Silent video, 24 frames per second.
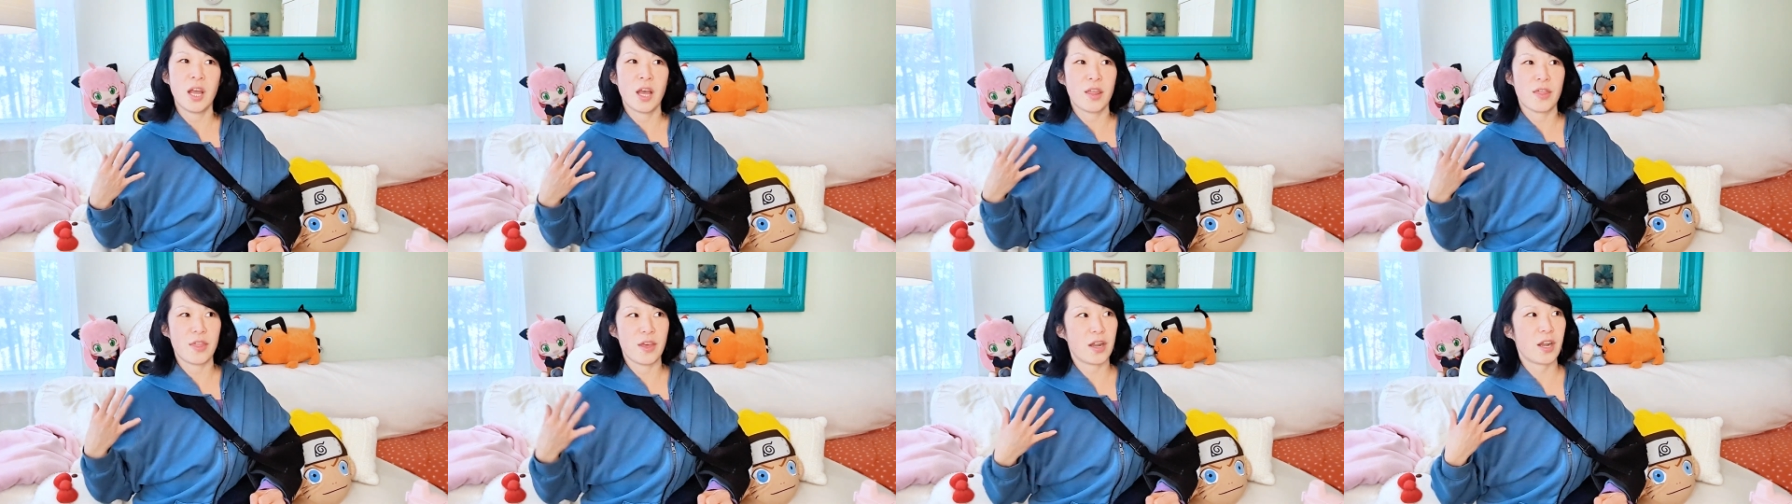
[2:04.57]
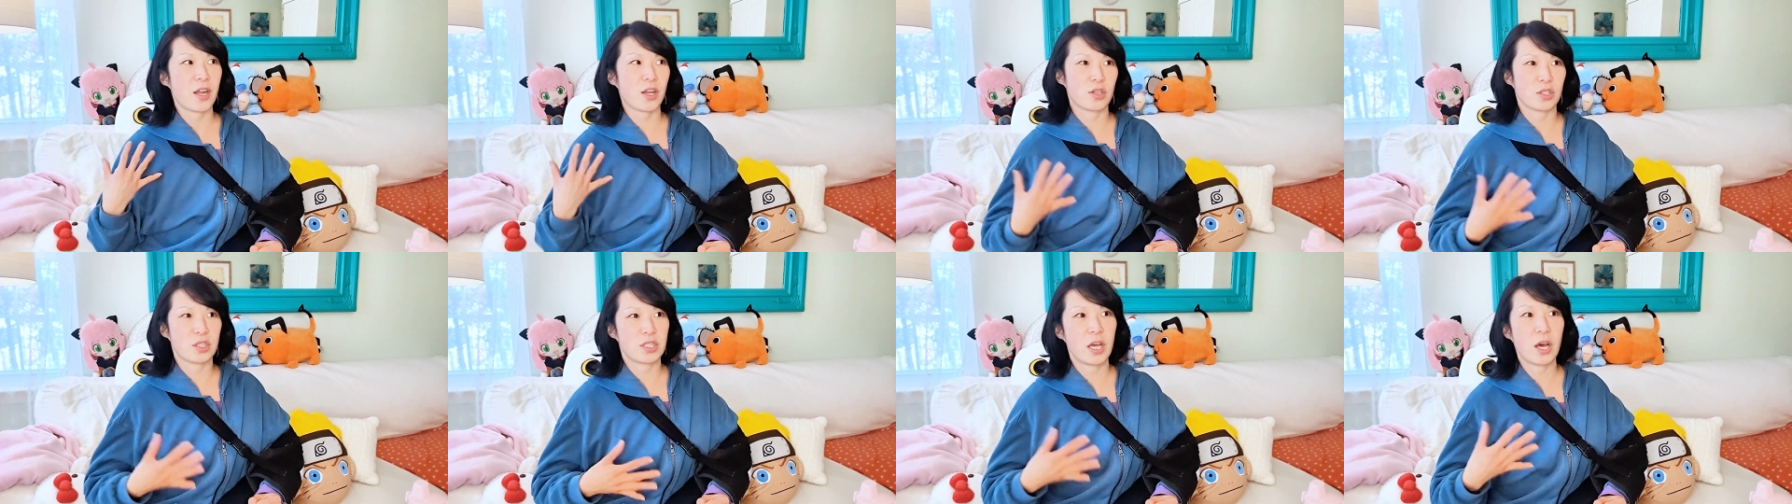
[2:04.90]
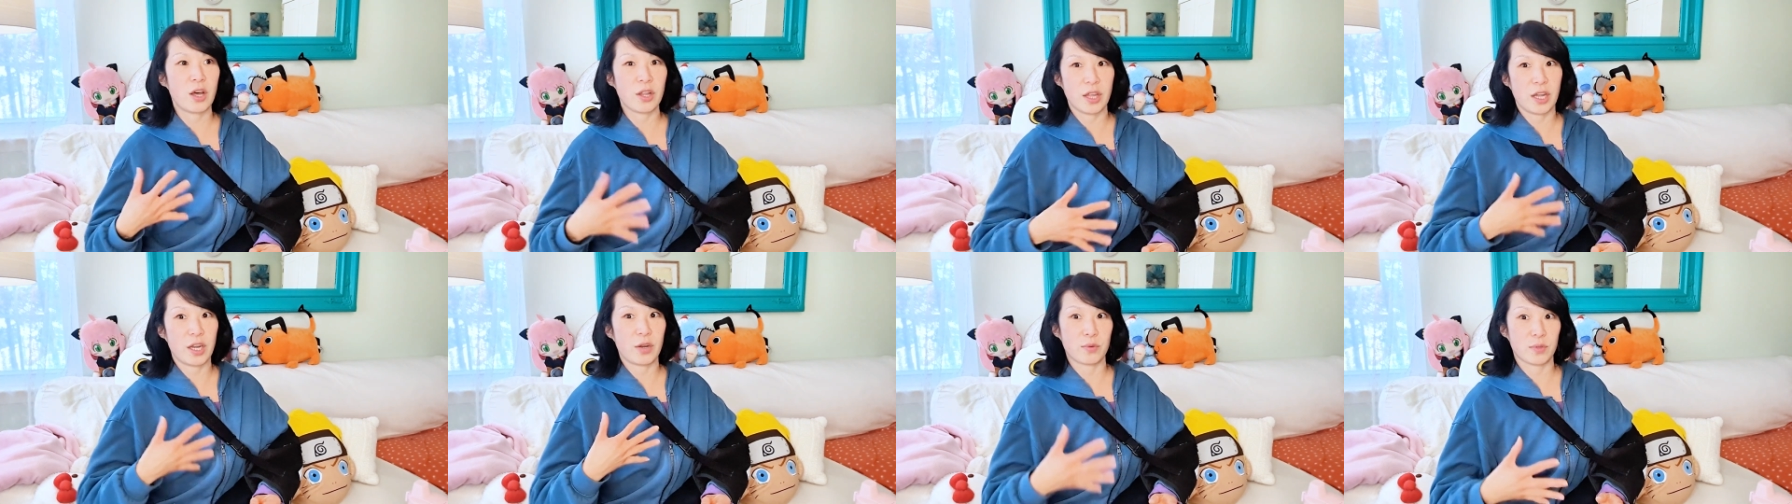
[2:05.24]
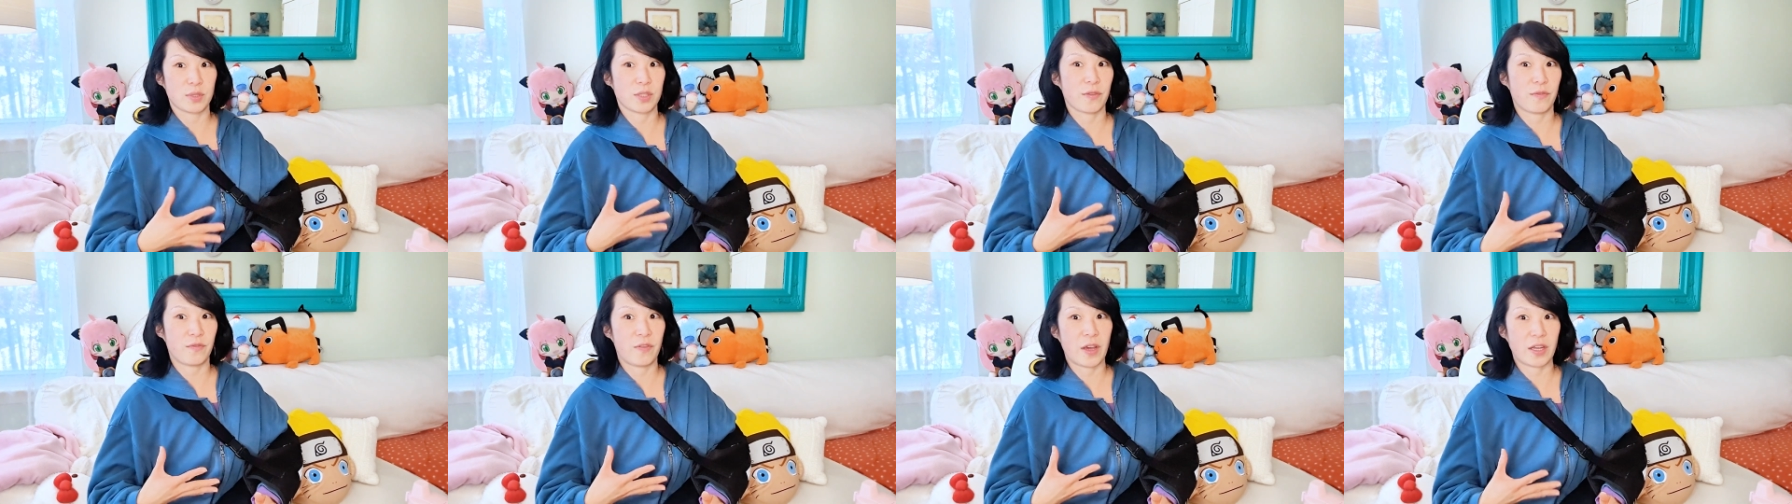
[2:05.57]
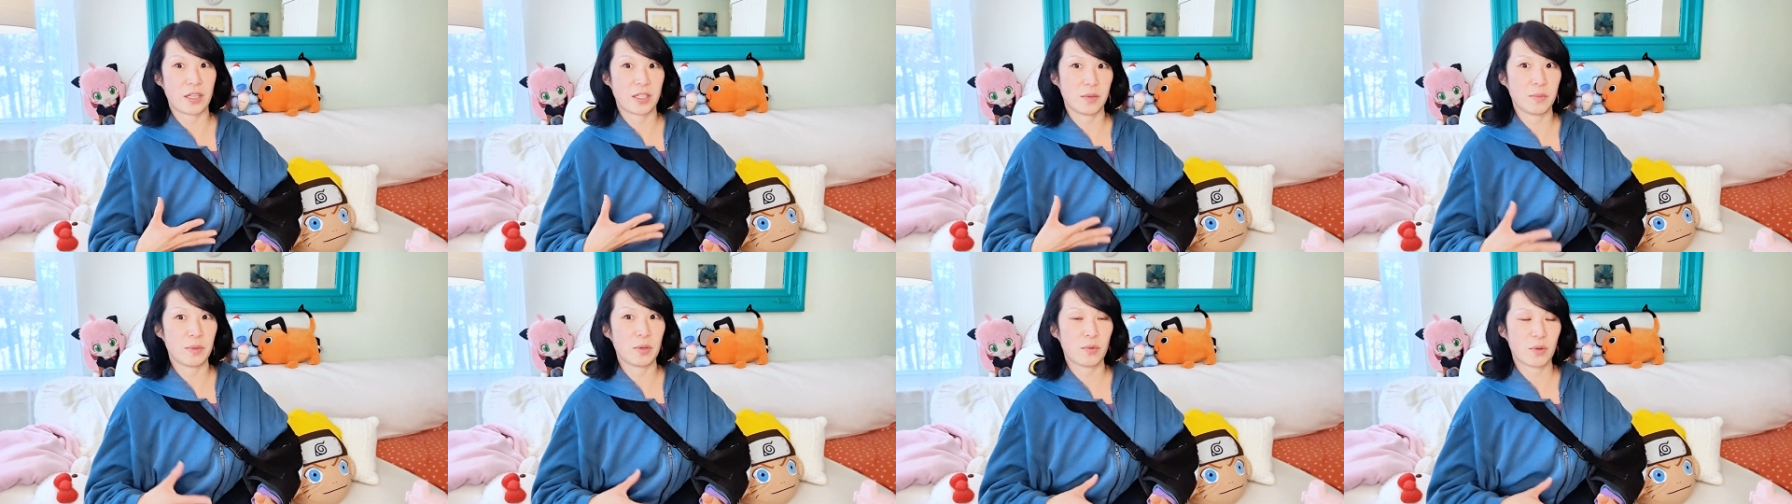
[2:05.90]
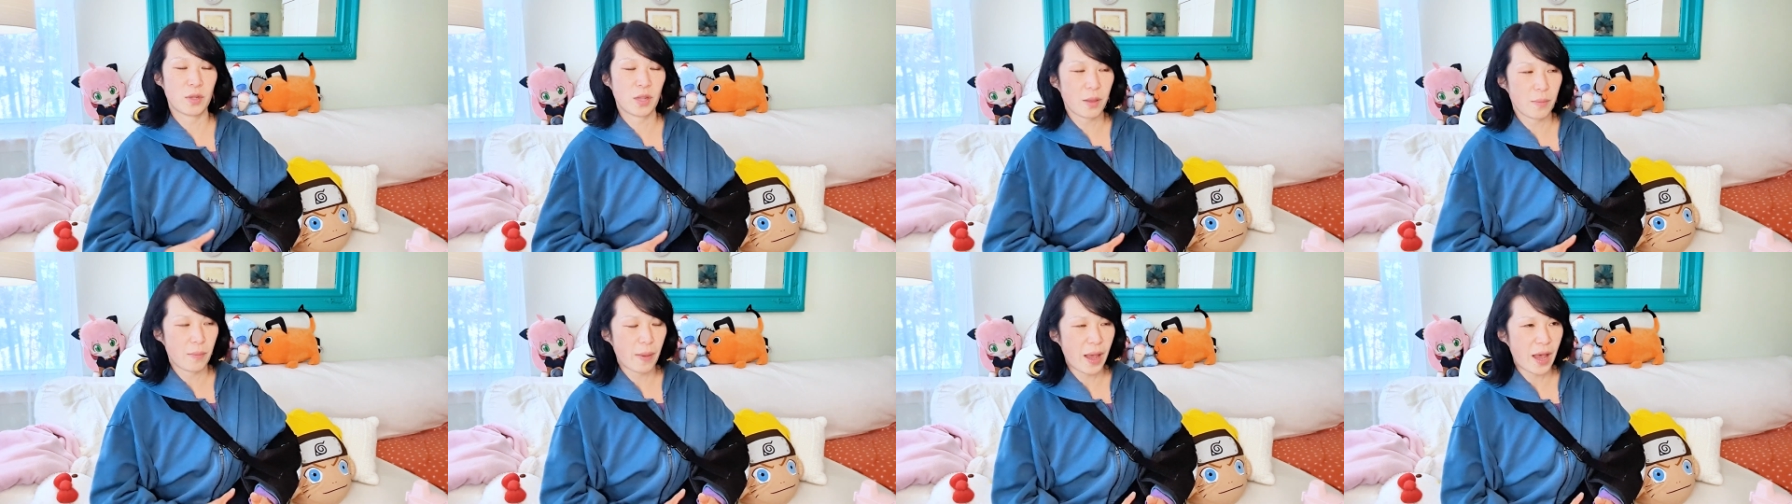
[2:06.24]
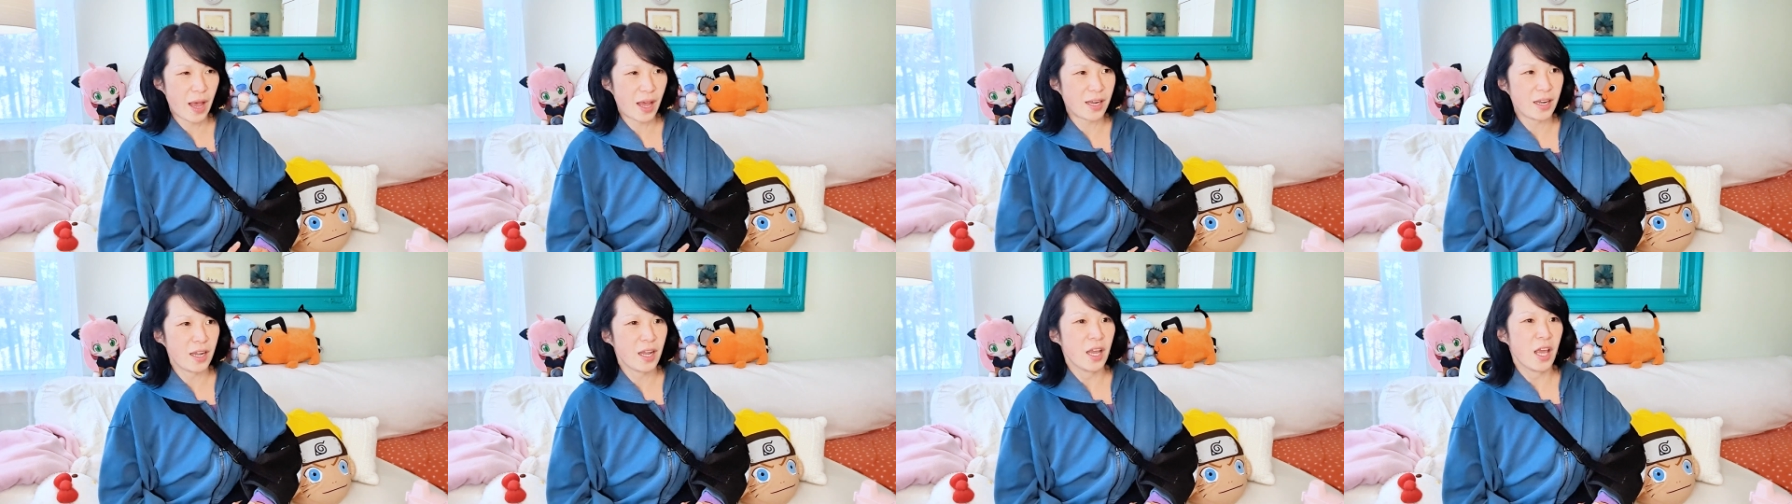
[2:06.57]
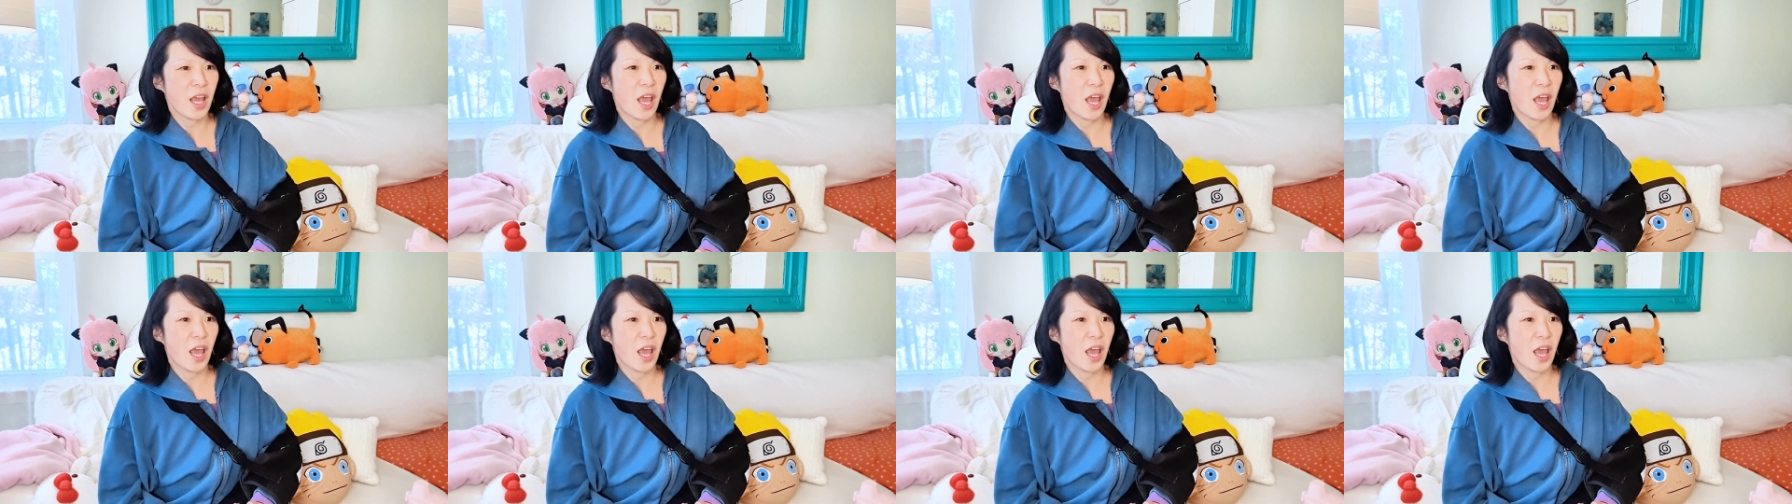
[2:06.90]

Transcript: then I could tell that it was affecting me really bad.